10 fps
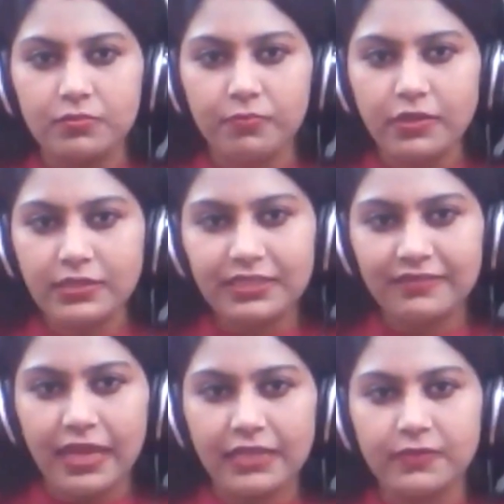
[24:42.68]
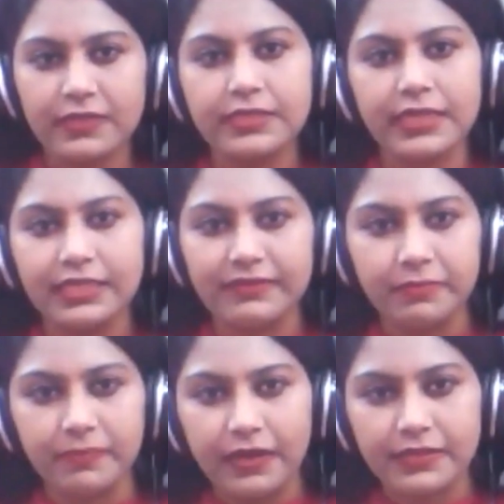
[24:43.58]
positive as well as negative
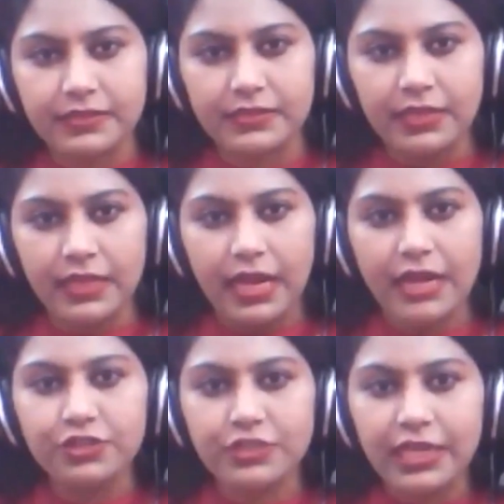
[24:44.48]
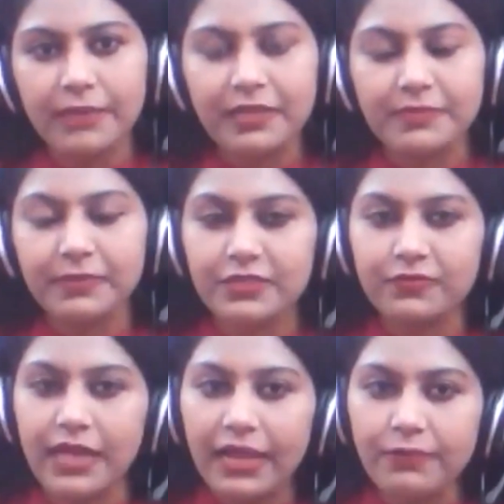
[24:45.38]
impacts. And Sherpas, because
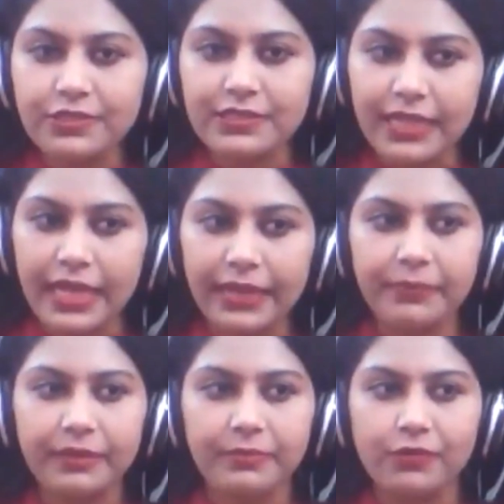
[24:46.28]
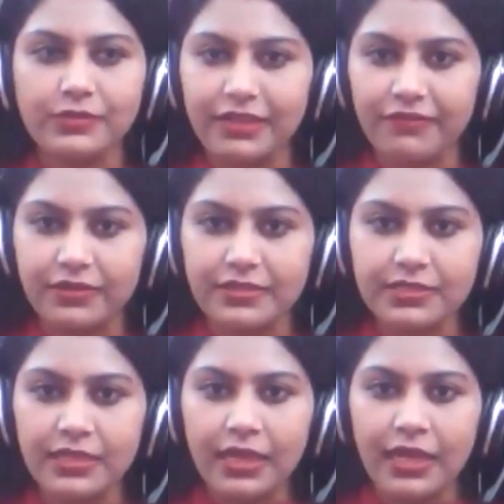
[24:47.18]
when I was climbing Mount
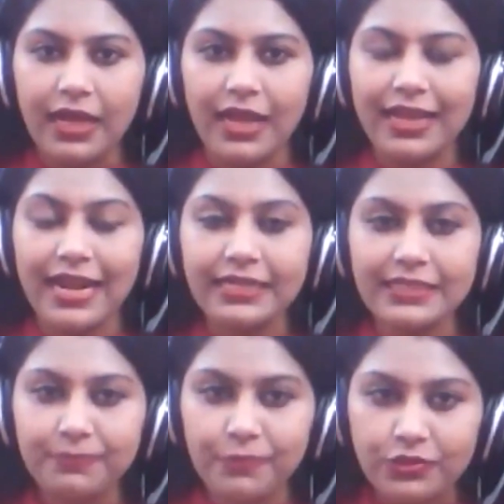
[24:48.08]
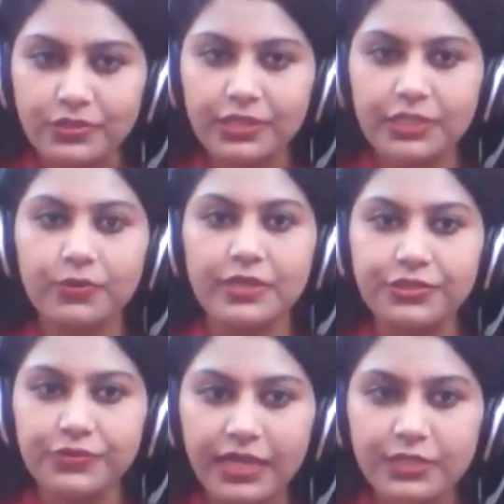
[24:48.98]
Everest, I had the opportunity to
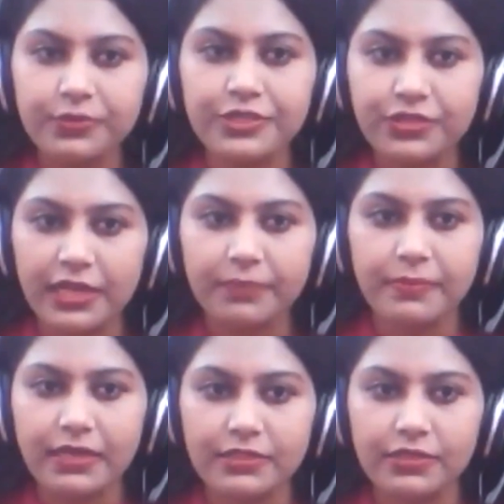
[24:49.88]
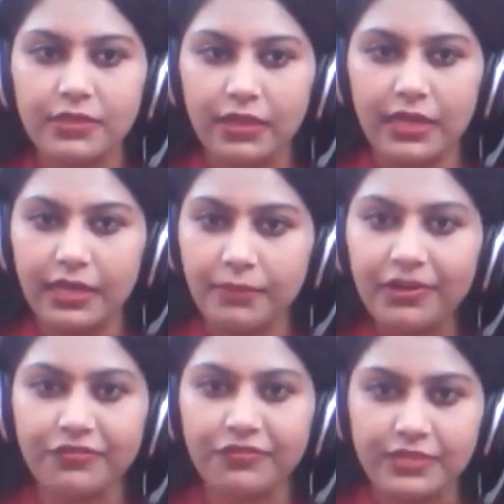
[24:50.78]
interact with Sherpas a number
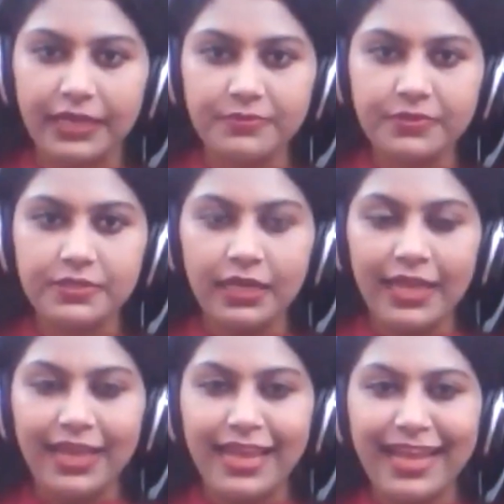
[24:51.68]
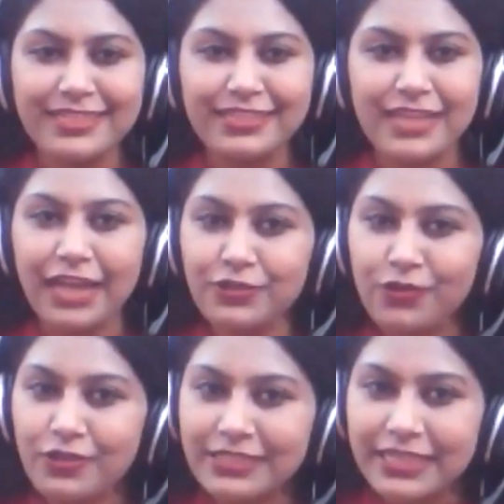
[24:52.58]
of times. And I do
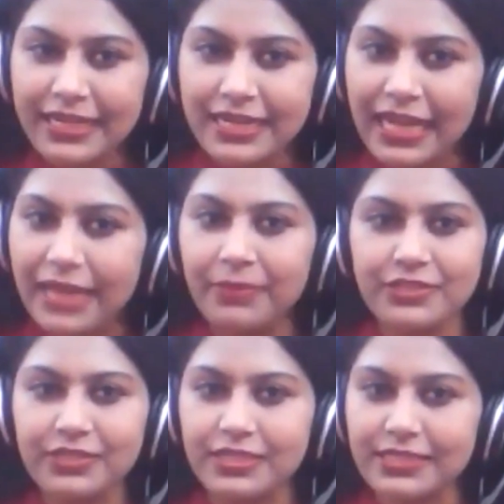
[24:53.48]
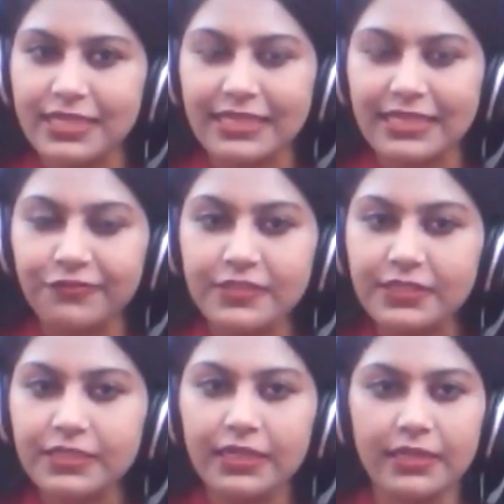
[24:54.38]
not take climbing just as a
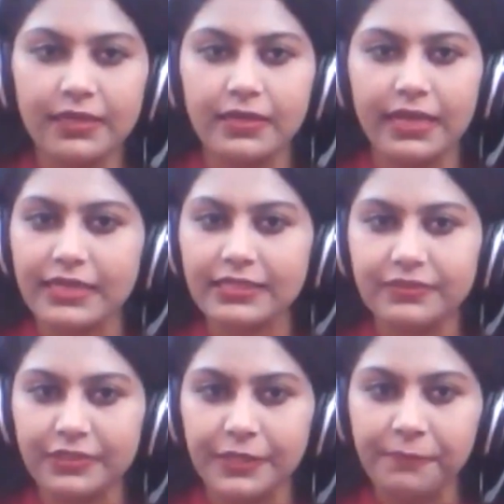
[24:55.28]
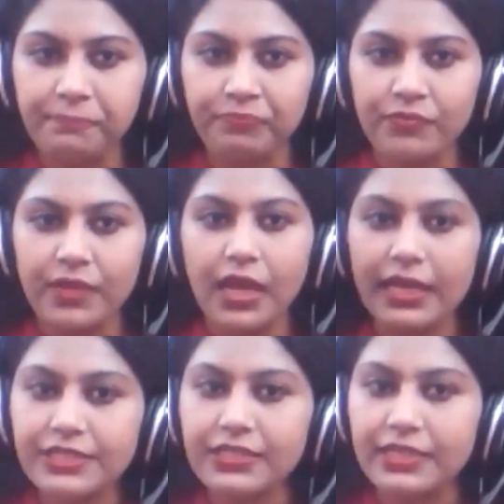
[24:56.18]
physical activity. I
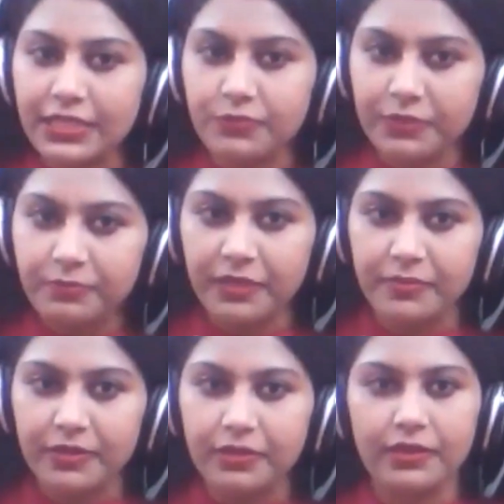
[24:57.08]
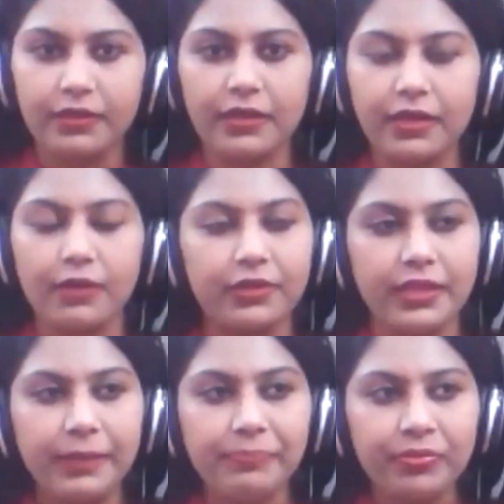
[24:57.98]
interact with people around
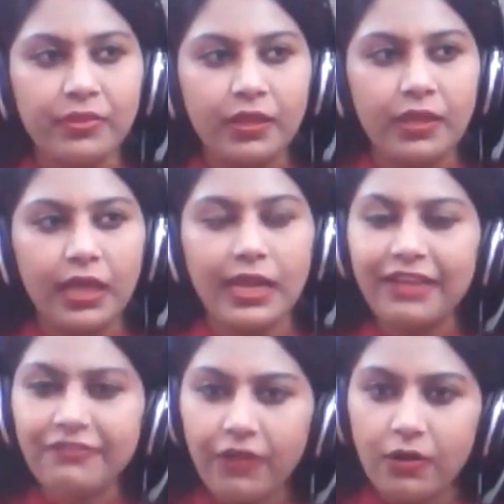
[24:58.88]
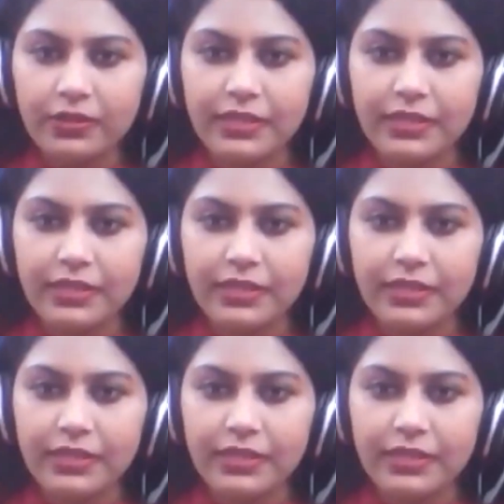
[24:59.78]
there. And I found